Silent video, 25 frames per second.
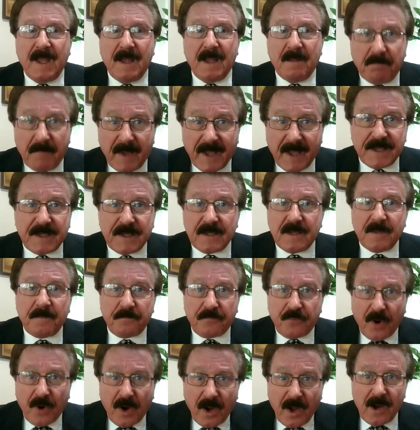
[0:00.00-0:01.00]
Make it a
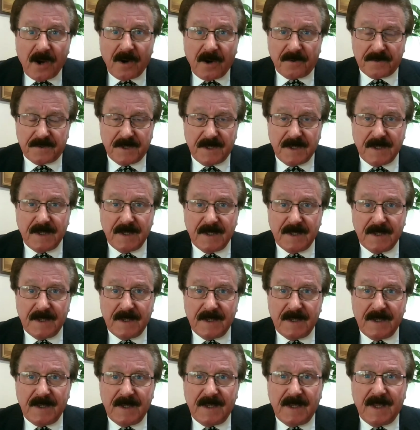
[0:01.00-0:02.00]
priority
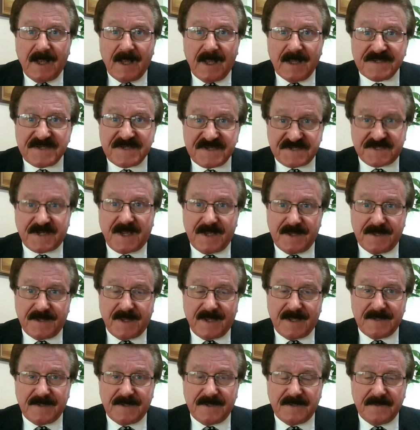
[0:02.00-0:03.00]
and say
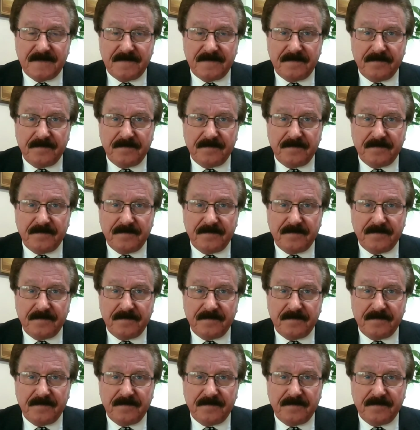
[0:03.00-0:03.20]
that.